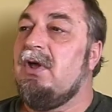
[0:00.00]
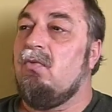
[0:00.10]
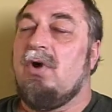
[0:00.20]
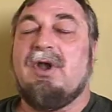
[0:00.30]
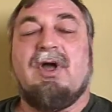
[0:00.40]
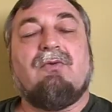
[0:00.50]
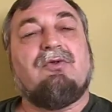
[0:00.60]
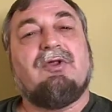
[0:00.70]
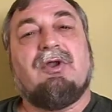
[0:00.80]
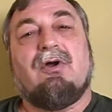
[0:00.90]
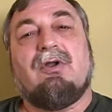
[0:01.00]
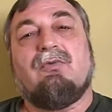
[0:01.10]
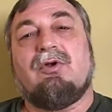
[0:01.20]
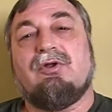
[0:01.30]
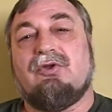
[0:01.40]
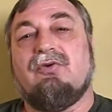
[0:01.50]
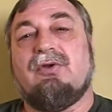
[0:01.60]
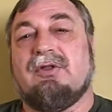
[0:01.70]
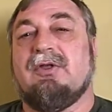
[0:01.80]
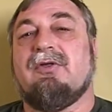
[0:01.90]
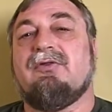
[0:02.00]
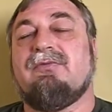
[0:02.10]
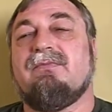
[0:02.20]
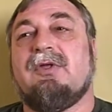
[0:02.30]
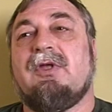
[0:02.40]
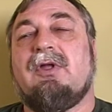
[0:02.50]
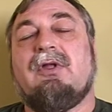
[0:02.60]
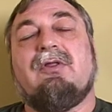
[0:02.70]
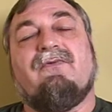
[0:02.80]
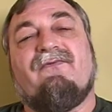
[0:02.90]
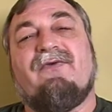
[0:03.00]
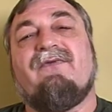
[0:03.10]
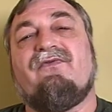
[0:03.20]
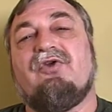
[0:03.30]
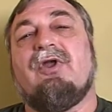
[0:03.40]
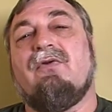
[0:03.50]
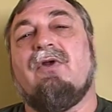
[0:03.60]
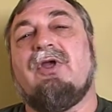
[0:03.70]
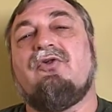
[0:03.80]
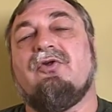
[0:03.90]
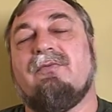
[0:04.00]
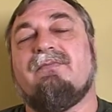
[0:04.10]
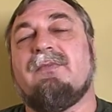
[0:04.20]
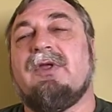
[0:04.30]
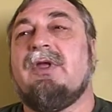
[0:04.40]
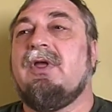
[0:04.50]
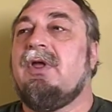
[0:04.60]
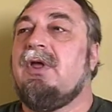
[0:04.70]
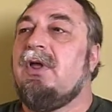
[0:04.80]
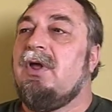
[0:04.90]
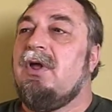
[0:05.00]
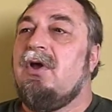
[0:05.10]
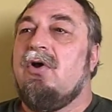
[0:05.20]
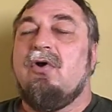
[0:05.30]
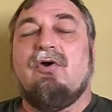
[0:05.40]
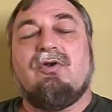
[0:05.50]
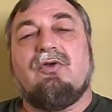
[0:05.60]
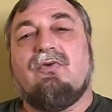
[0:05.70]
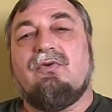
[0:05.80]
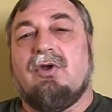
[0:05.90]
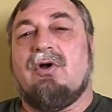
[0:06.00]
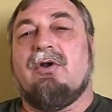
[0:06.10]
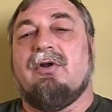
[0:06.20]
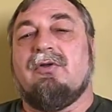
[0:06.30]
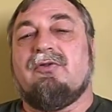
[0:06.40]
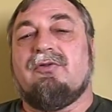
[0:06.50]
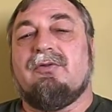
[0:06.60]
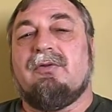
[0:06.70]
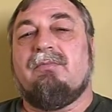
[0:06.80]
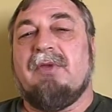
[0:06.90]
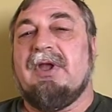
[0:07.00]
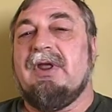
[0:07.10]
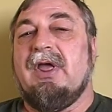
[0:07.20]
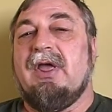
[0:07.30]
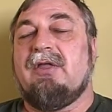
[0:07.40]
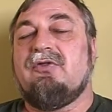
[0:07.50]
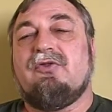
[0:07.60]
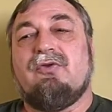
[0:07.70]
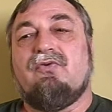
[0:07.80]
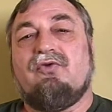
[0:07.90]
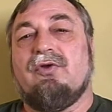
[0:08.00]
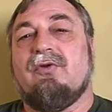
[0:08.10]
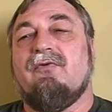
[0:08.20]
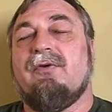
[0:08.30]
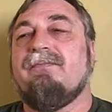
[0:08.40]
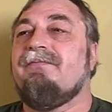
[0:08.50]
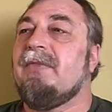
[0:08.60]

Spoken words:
while I was in Ottawa doing this, the 5th generation, her 2 daughters, Betty Ann's 2 children,